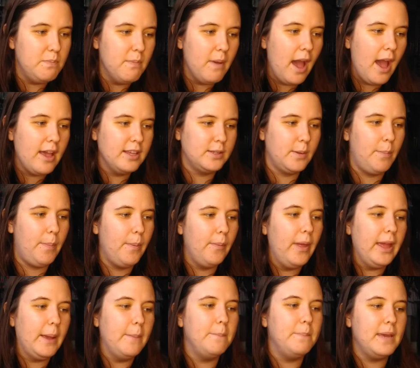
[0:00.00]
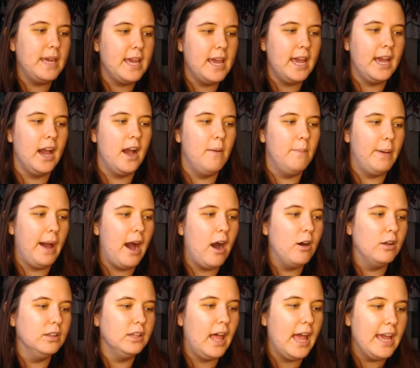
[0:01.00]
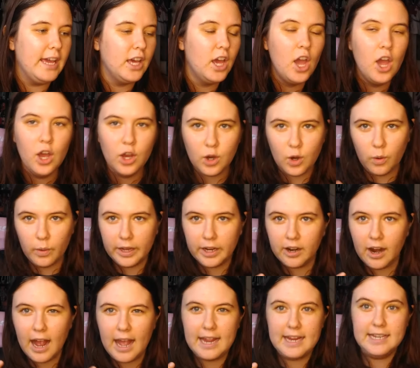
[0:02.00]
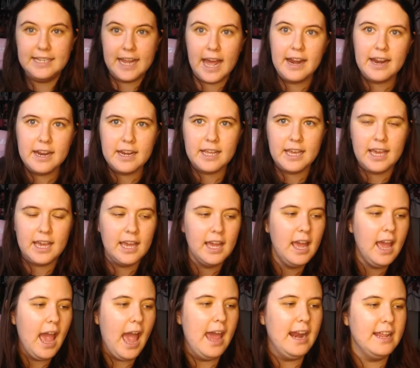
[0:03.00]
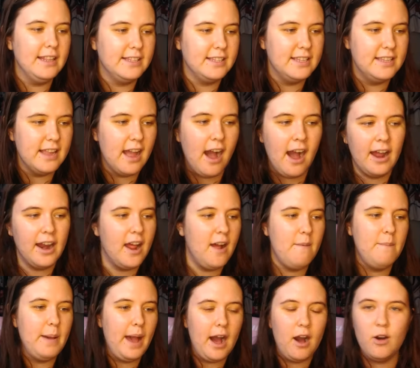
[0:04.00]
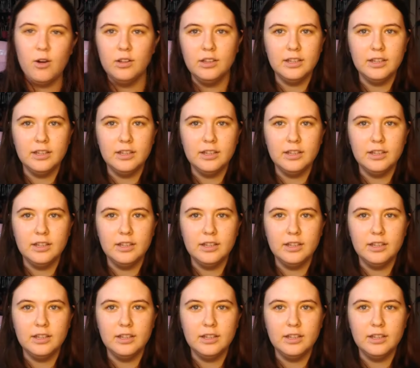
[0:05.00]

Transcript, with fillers: as, a, like, being about, like, queer identity, and it's not about,